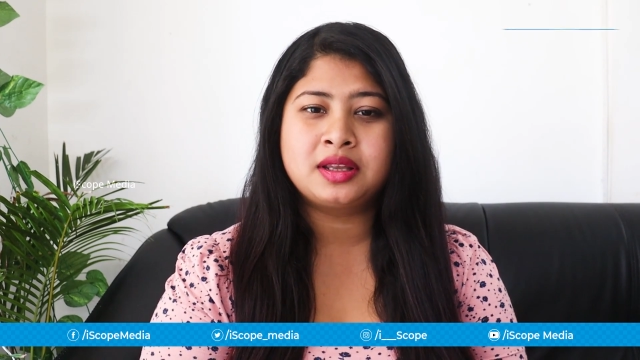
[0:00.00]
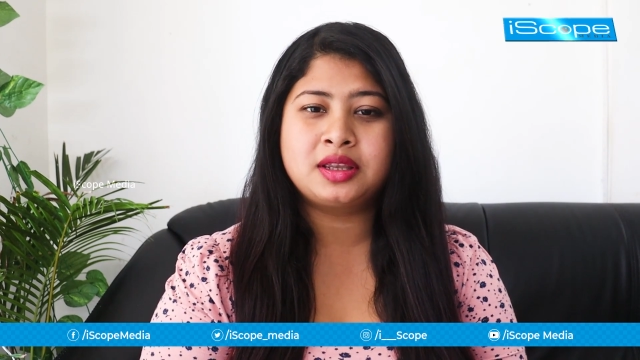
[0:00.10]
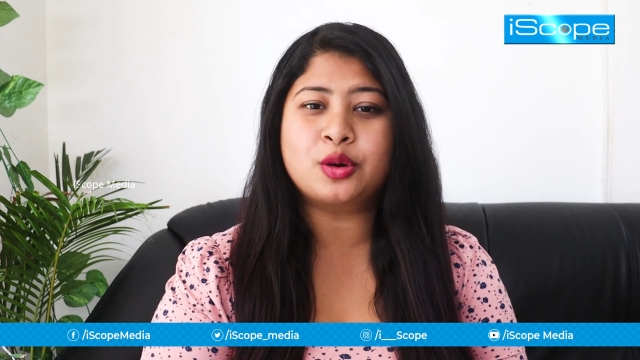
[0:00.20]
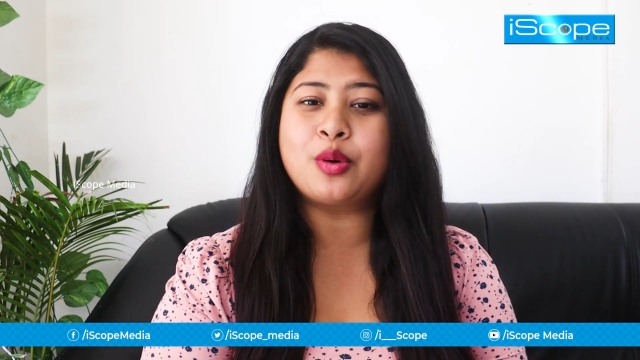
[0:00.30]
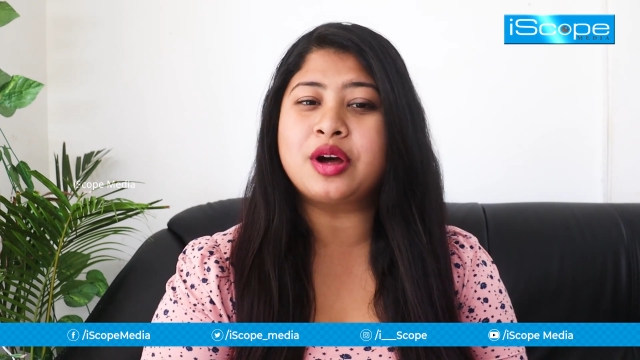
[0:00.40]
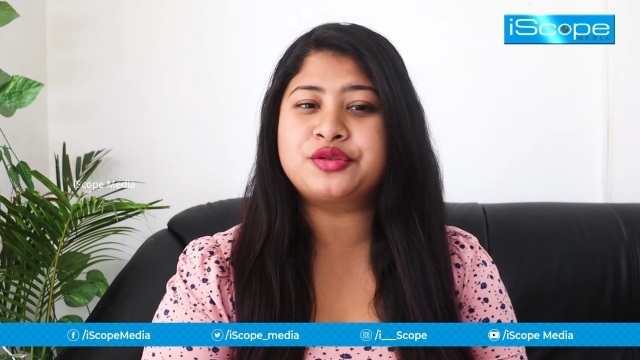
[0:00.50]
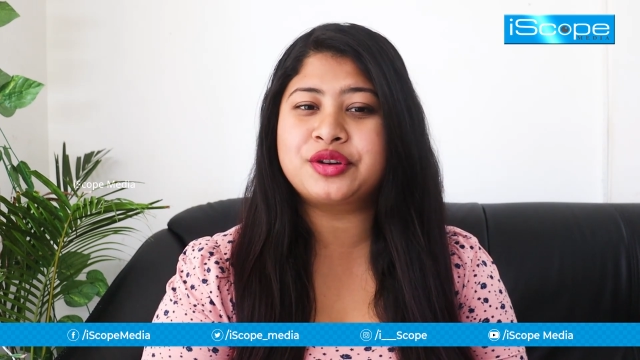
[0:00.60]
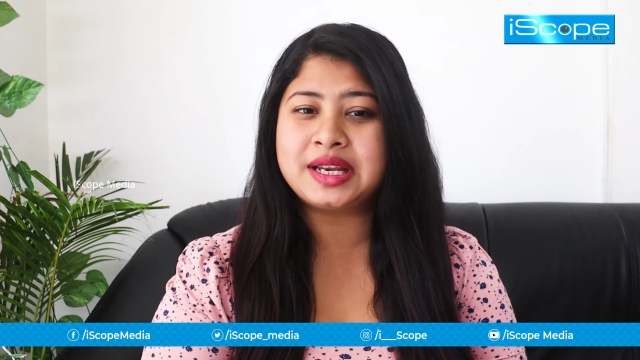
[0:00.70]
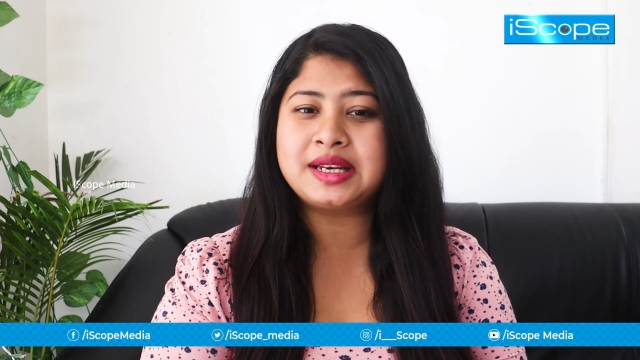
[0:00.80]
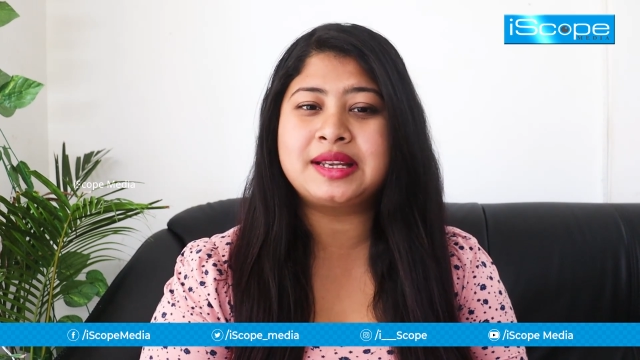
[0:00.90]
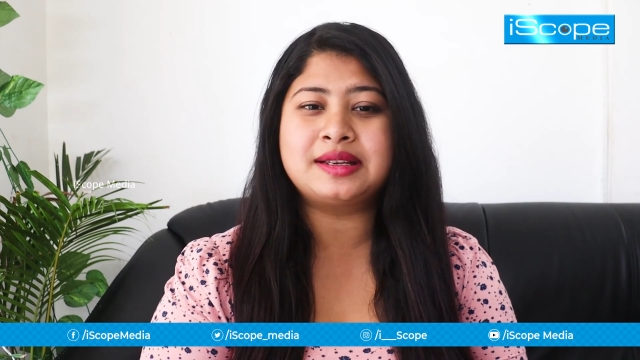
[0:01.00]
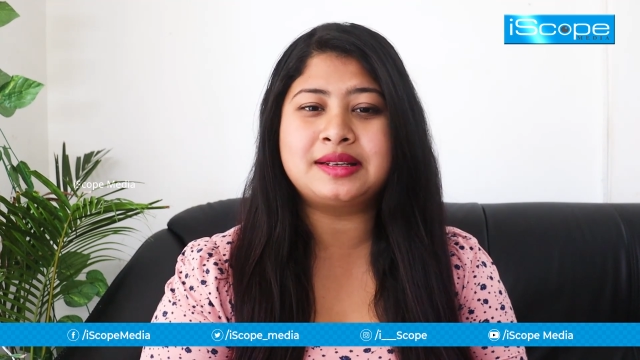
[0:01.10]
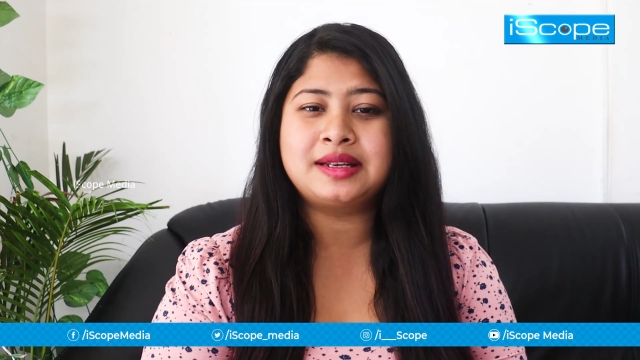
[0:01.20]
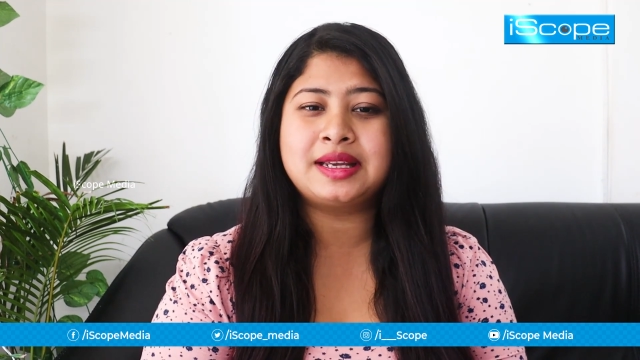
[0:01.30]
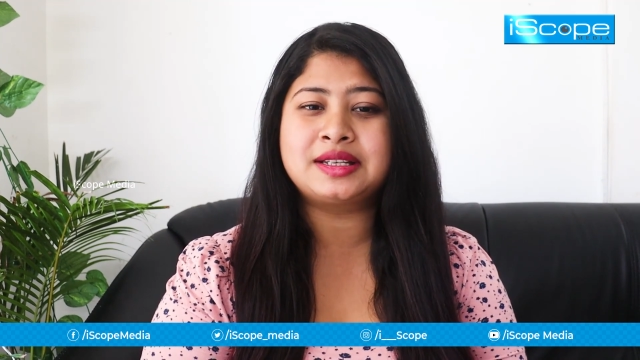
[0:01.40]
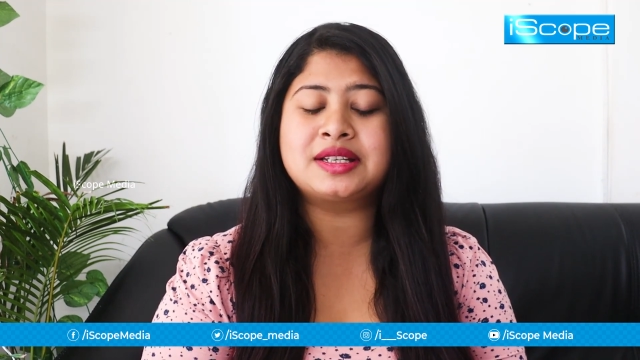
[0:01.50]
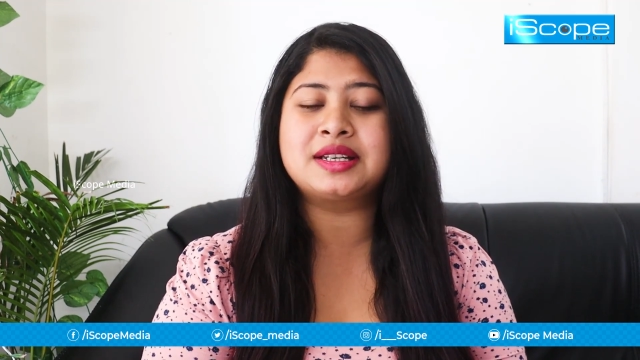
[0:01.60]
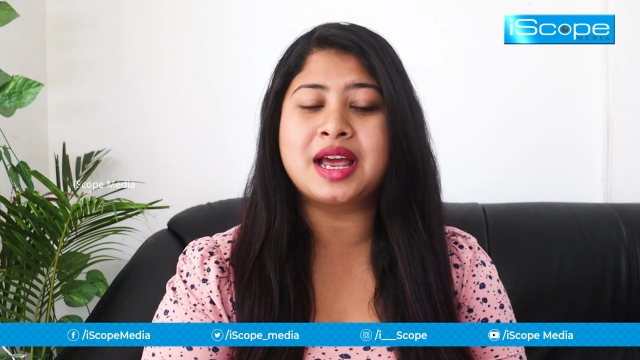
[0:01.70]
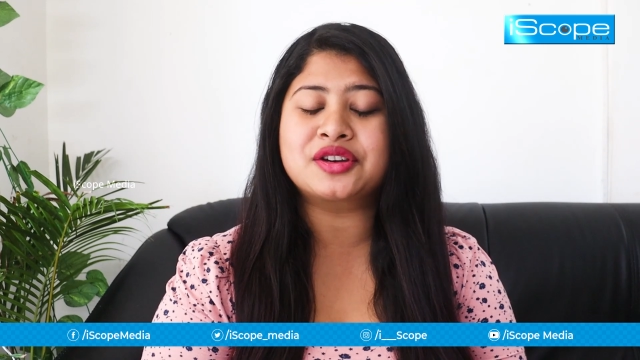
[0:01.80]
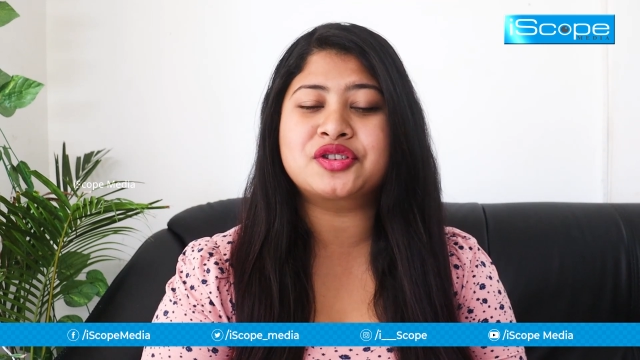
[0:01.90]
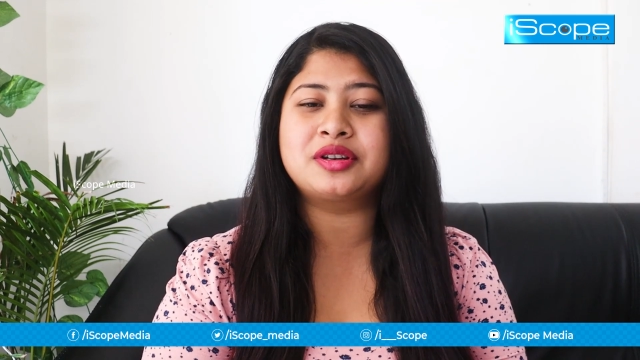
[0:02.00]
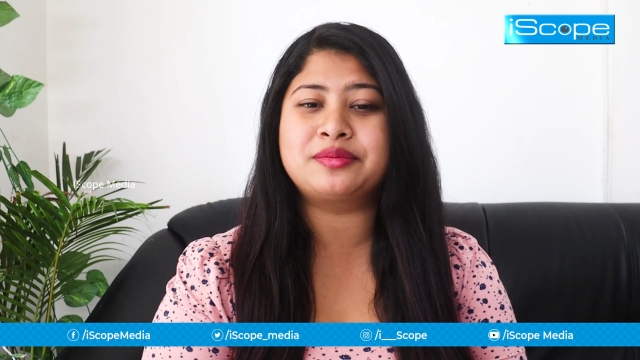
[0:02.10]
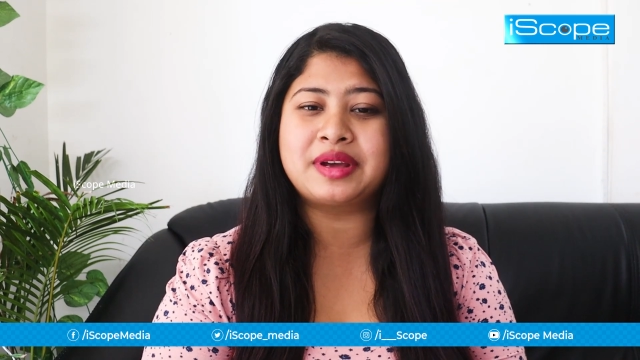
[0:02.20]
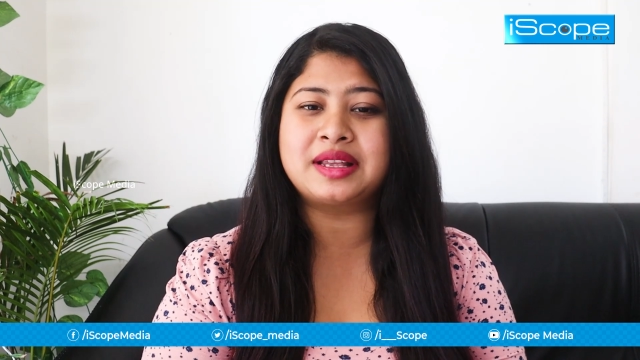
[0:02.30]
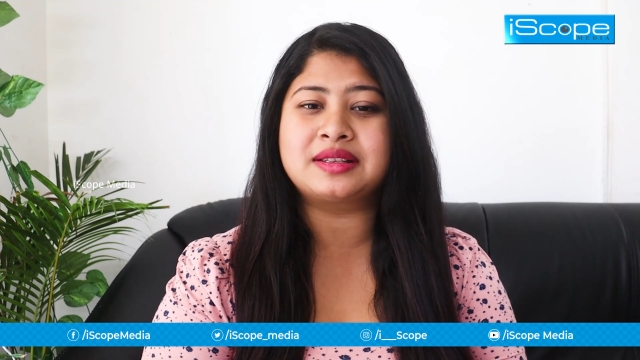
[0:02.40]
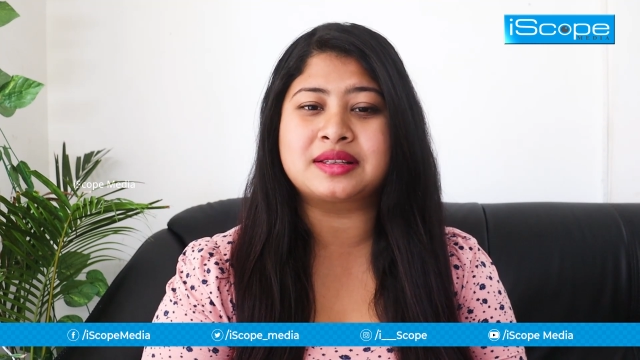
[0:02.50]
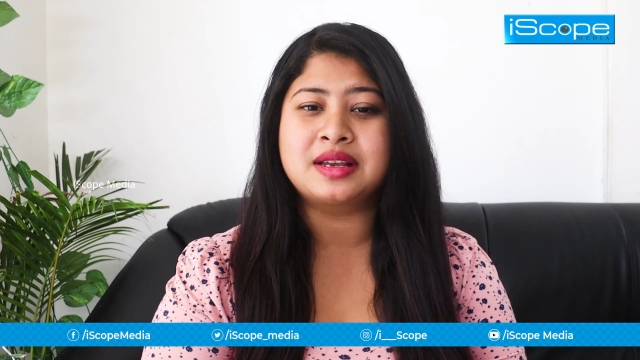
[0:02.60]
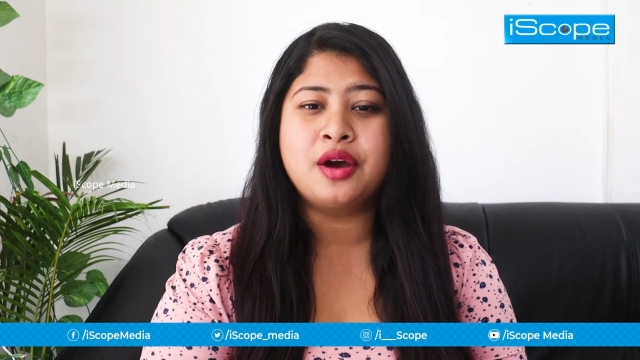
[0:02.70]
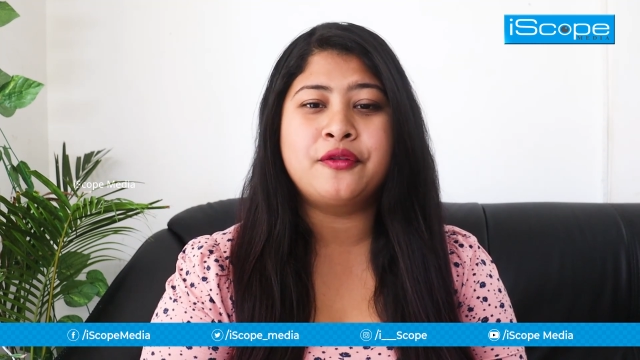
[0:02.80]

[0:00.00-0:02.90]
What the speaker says: The quadrennial international men's